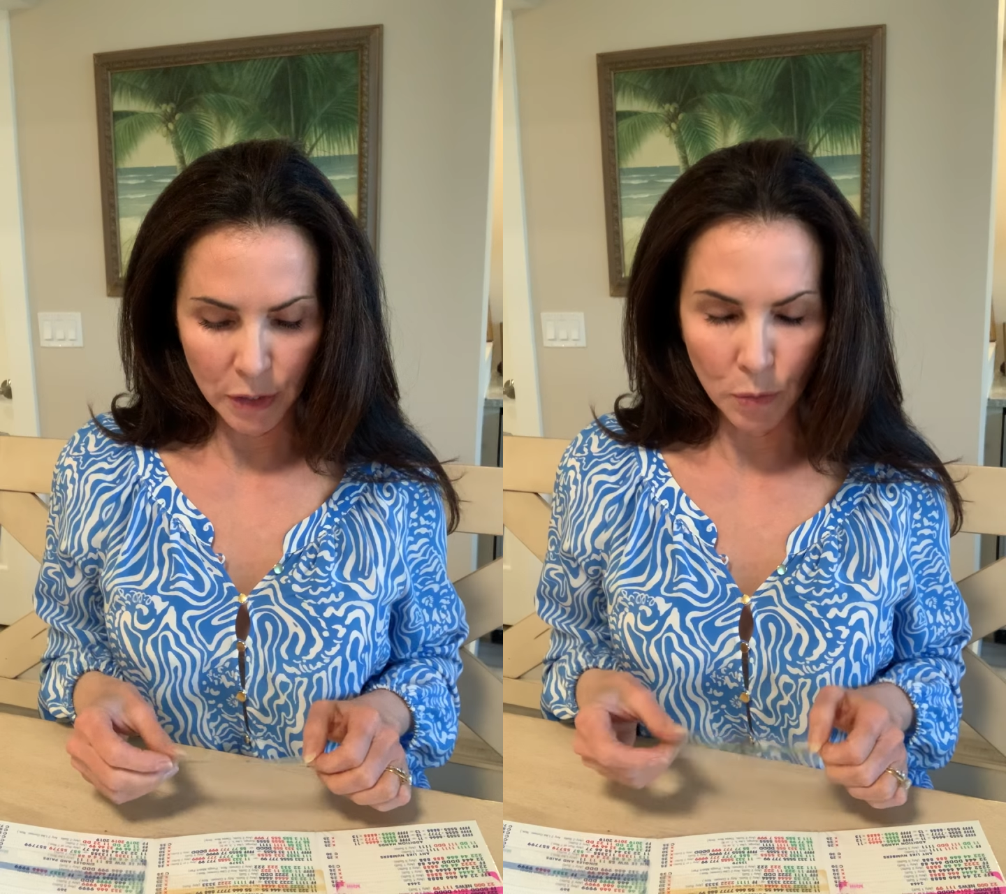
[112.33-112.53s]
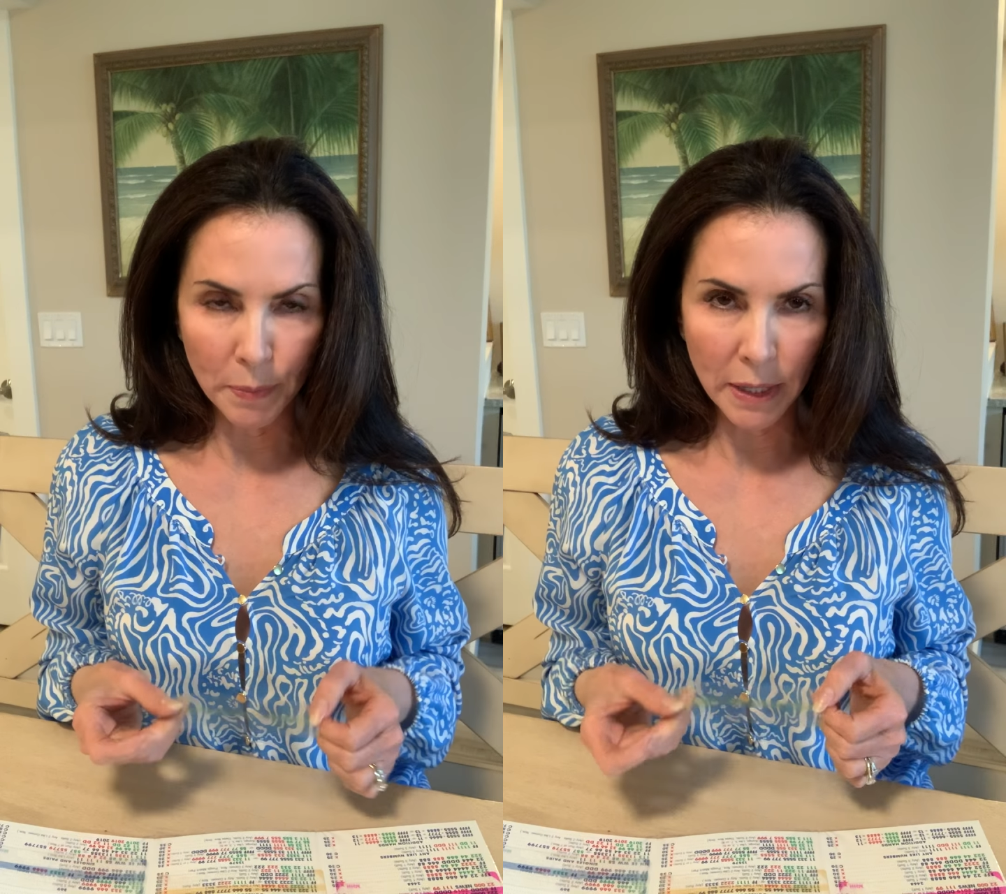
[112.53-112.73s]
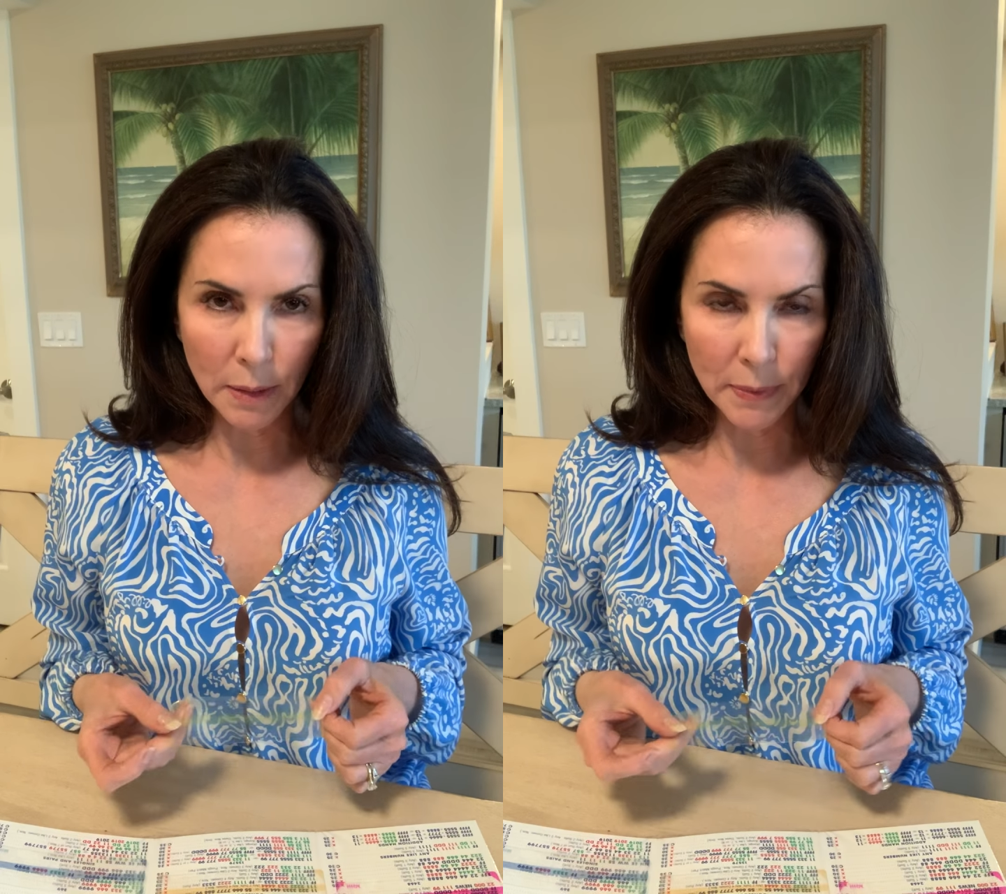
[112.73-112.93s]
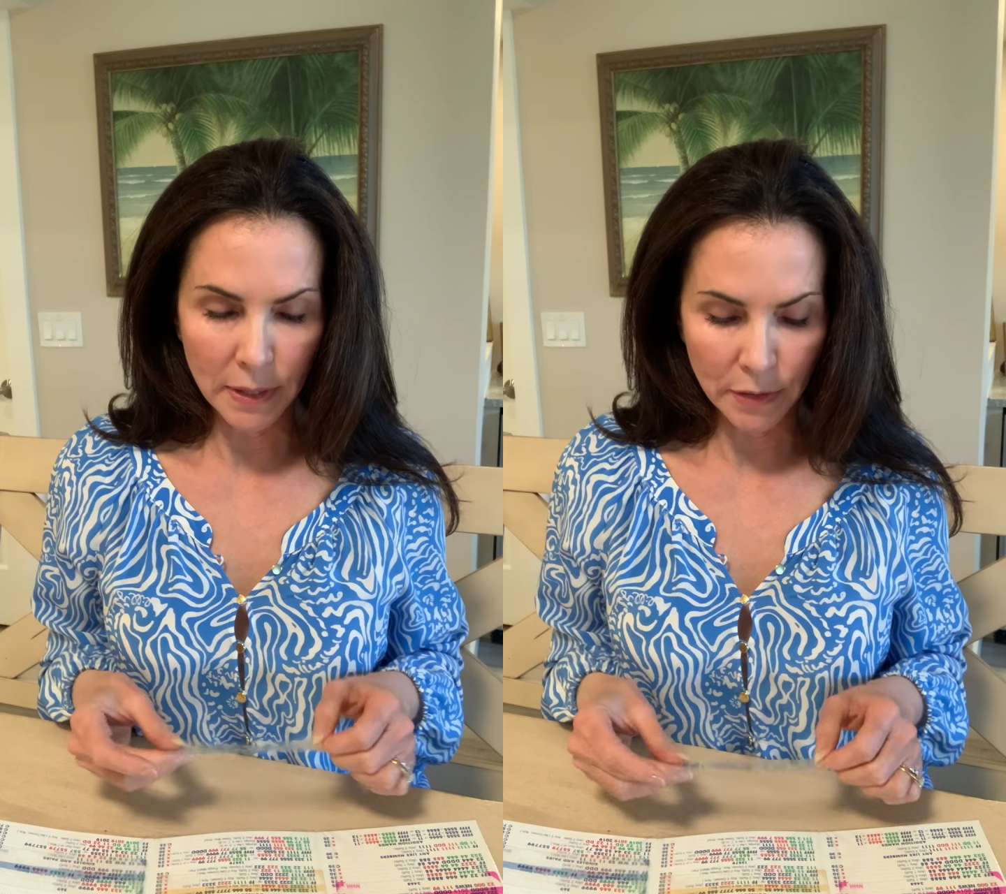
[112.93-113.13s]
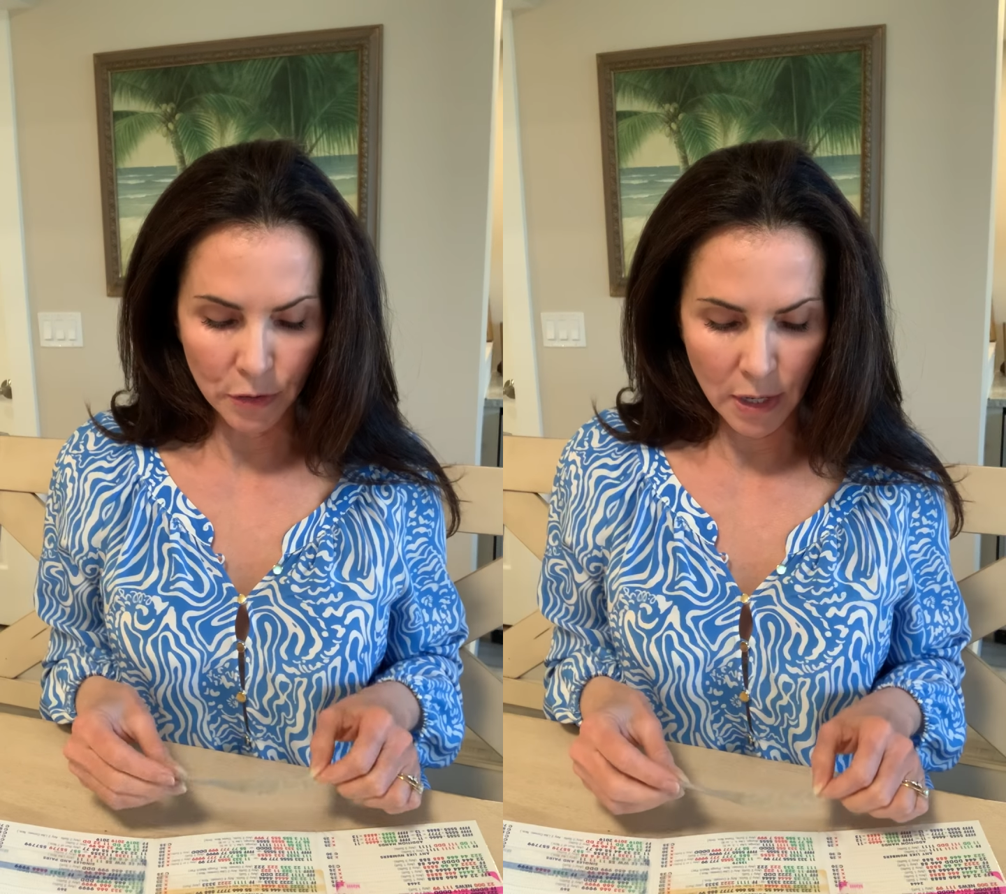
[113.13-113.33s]
we'll pick up
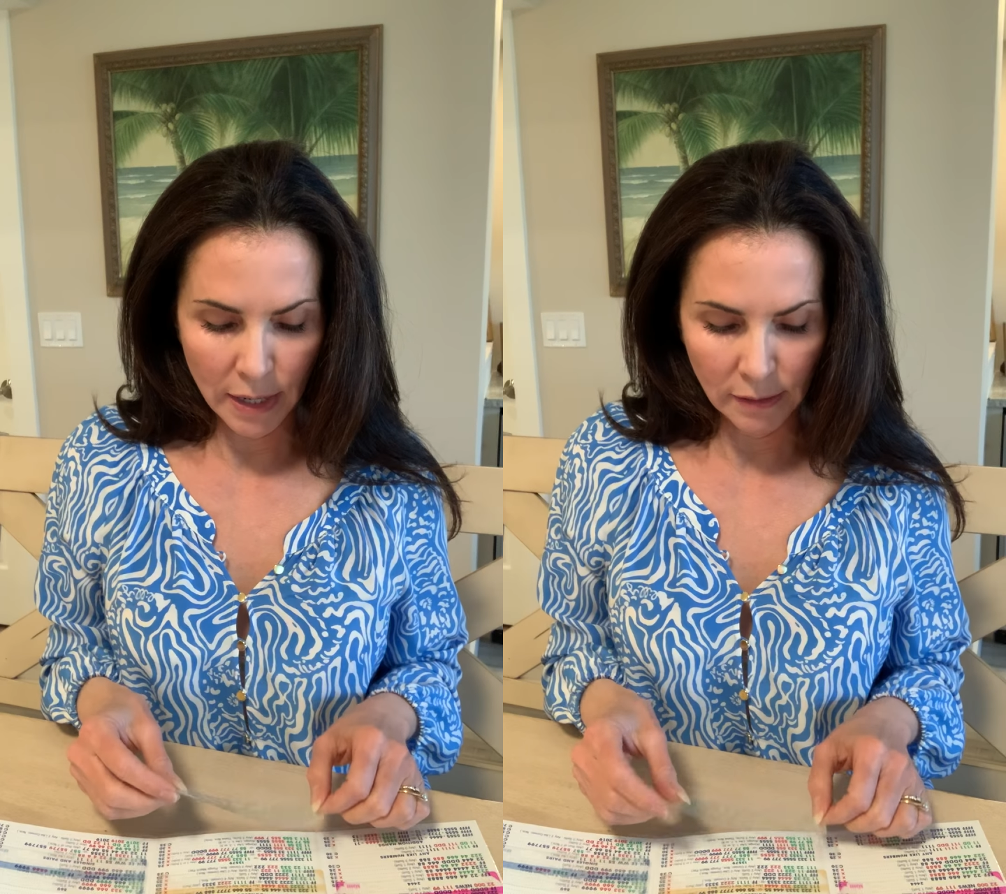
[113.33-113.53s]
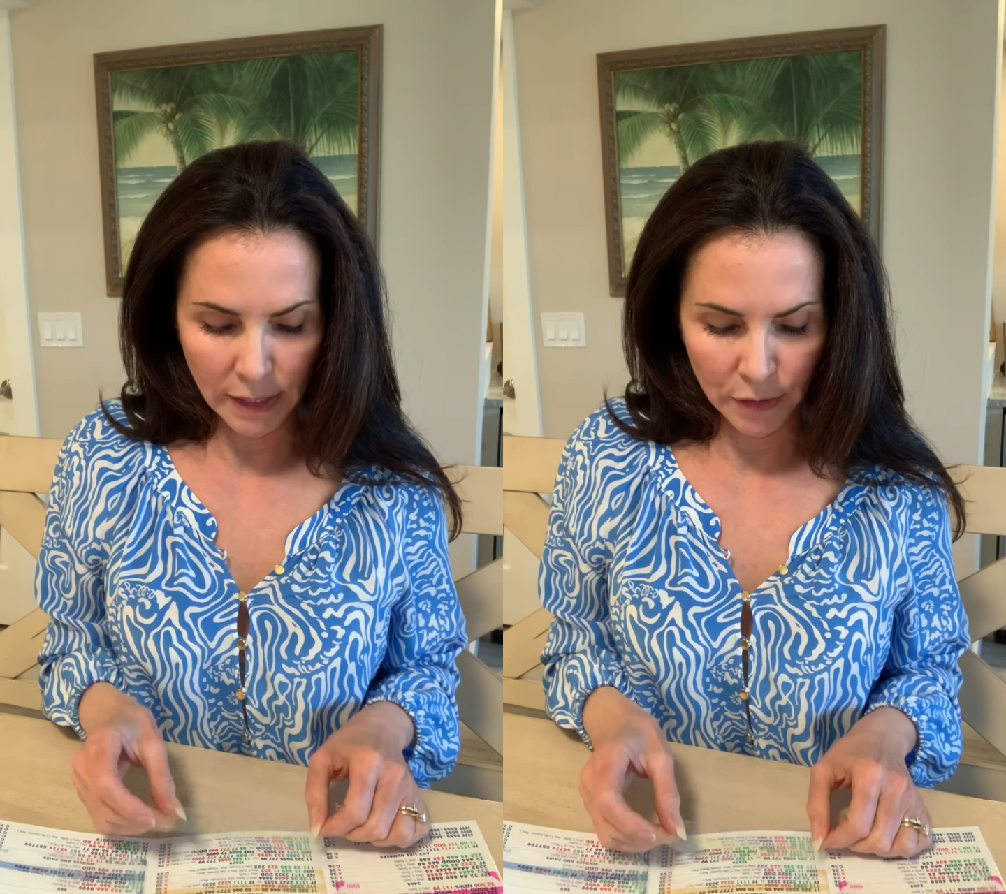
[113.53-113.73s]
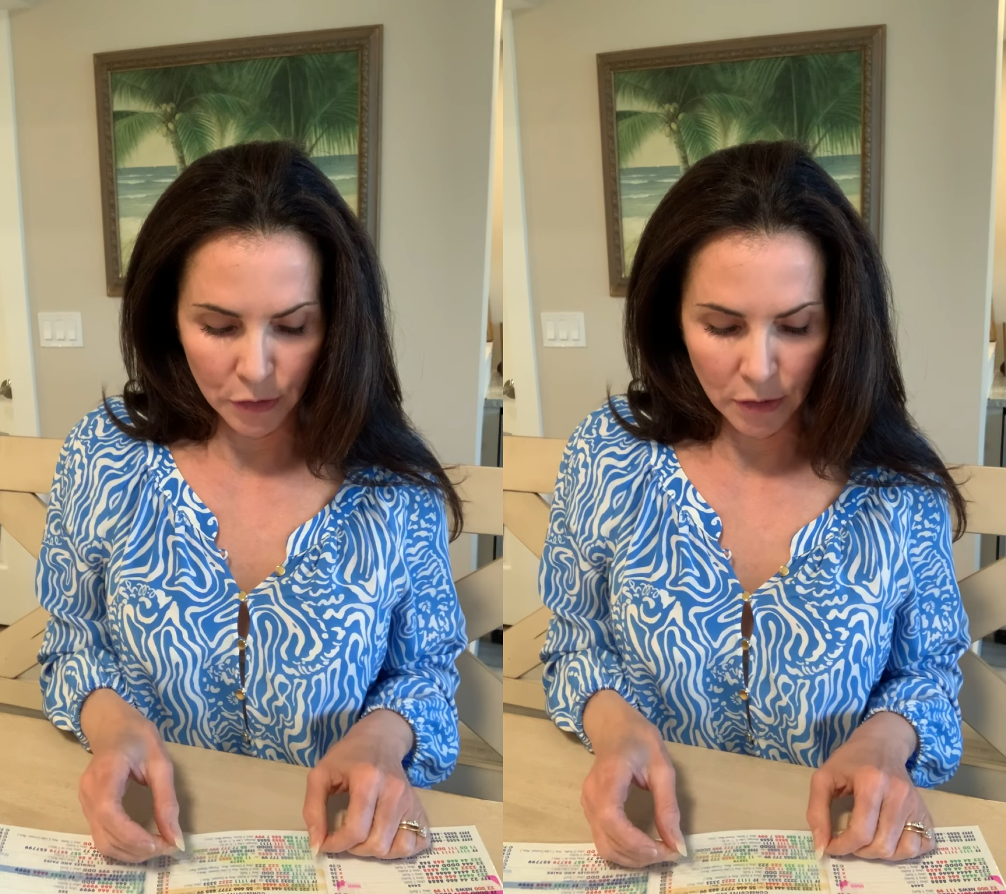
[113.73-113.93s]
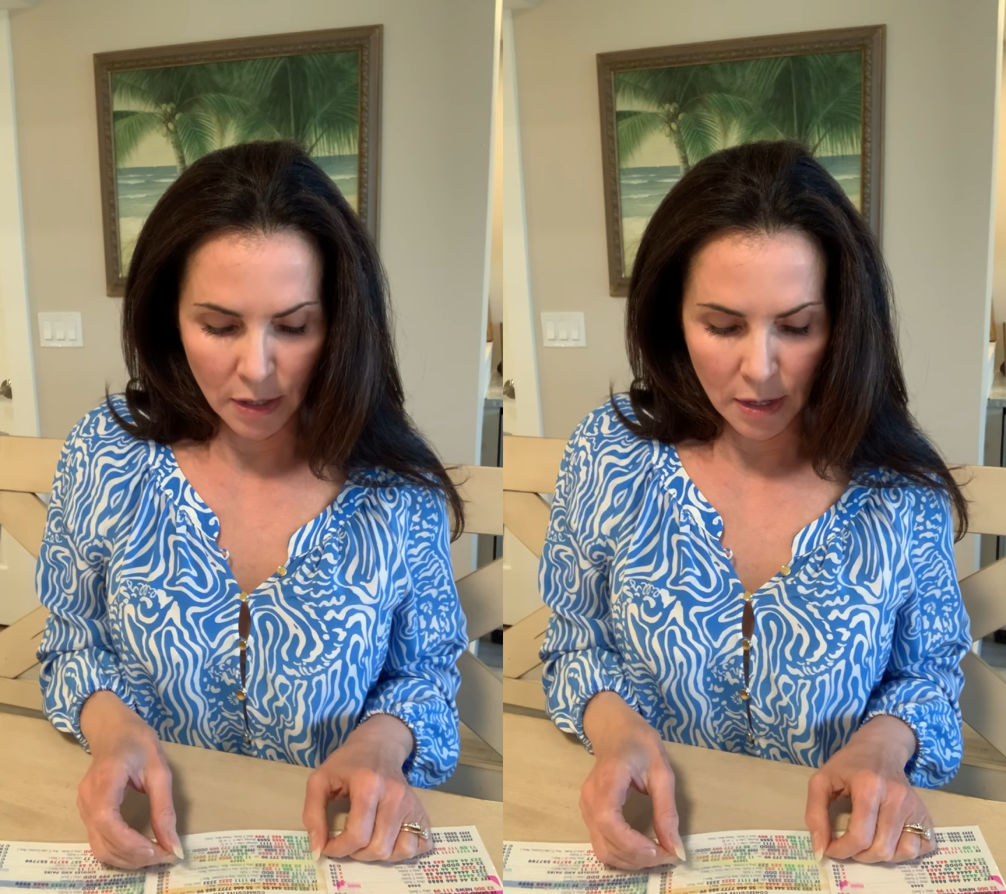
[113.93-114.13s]
another highlighter